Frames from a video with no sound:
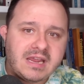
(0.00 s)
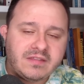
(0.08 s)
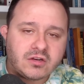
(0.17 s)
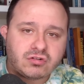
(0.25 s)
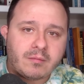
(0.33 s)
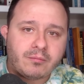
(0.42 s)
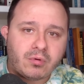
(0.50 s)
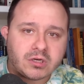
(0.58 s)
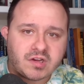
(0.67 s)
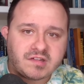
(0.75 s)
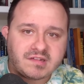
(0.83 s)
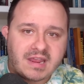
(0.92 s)
in the
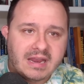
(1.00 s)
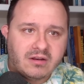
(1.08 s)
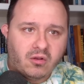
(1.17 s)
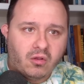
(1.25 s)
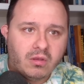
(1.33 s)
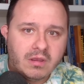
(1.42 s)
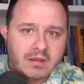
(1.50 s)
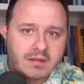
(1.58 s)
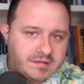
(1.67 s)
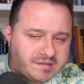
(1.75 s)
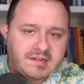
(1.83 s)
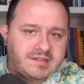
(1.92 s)
Trump-Russia scandal
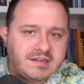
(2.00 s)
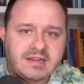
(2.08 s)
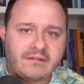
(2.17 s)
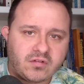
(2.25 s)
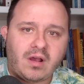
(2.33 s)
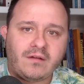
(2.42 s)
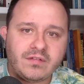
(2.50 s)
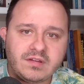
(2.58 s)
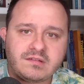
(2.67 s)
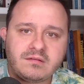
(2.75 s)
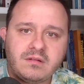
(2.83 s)
since he left office.